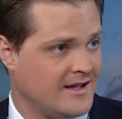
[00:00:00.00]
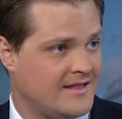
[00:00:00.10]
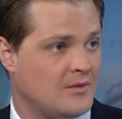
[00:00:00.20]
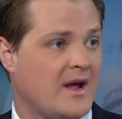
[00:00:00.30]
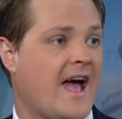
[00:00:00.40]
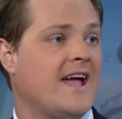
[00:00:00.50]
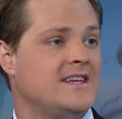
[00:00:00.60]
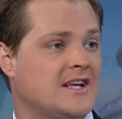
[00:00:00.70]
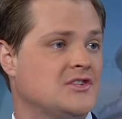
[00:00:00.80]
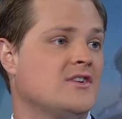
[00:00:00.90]
than we had
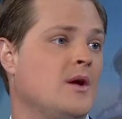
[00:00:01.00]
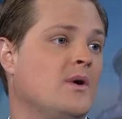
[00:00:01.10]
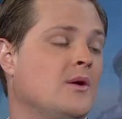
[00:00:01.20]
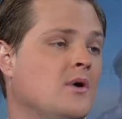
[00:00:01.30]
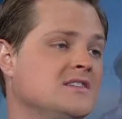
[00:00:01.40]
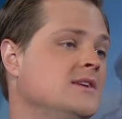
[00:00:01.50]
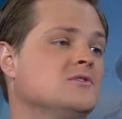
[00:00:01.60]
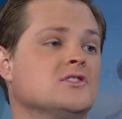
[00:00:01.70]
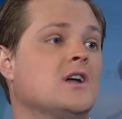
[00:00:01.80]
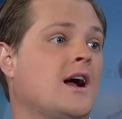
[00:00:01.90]
yesterday when he
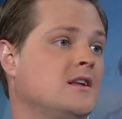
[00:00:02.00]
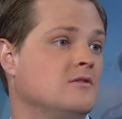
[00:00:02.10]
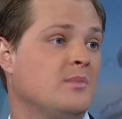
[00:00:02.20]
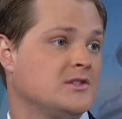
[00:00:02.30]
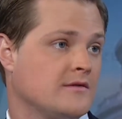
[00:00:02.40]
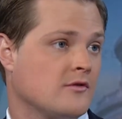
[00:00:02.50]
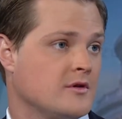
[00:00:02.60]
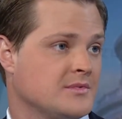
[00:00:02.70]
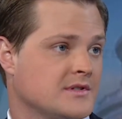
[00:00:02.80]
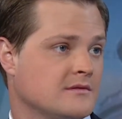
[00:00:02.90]
was just talking to a bunch of groups.